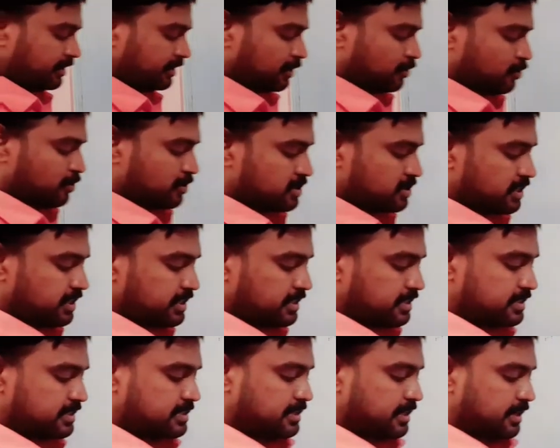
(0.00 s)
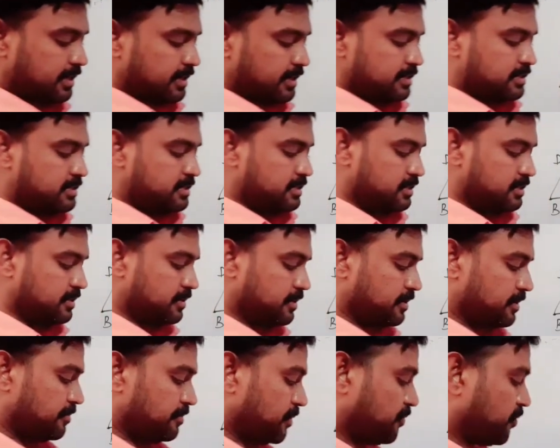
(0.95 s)
the question it is that,
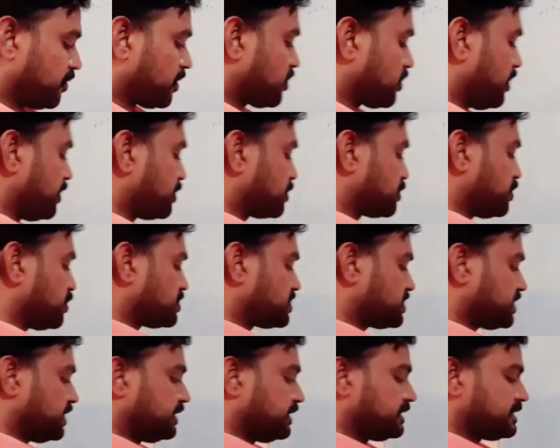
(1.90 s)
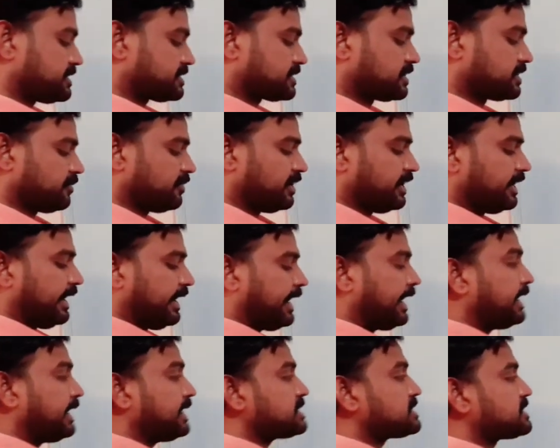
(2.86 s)
before going to question, it is given
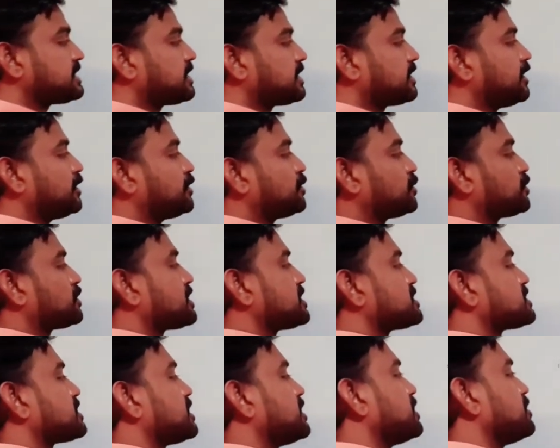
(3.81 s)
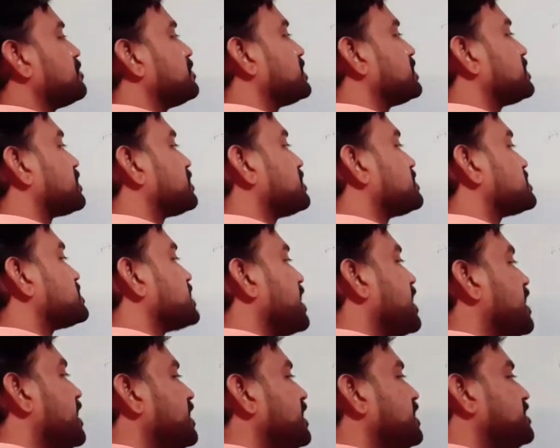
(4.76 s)
AD is equal to 3 centimeter. This
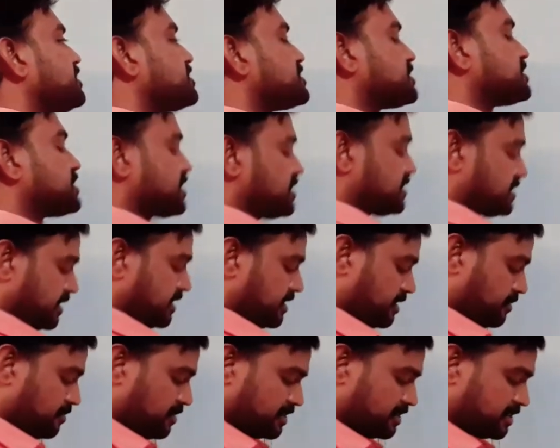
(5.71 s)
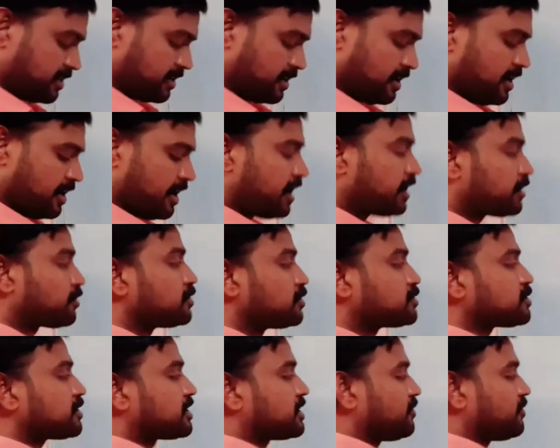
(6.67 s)
AD is 3 centimeter and
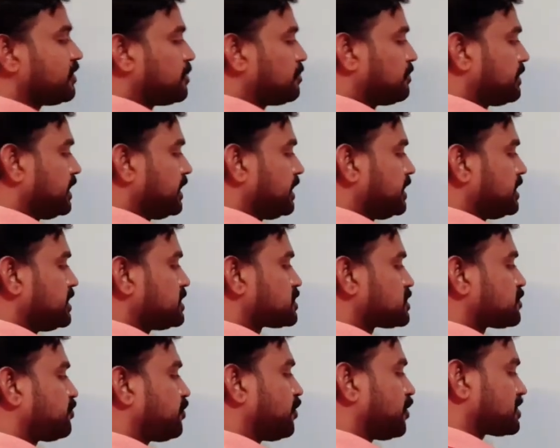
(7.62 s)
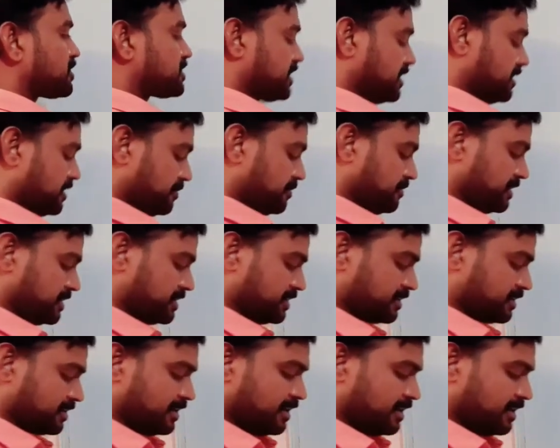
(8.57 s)
also given BD is 4 centimeter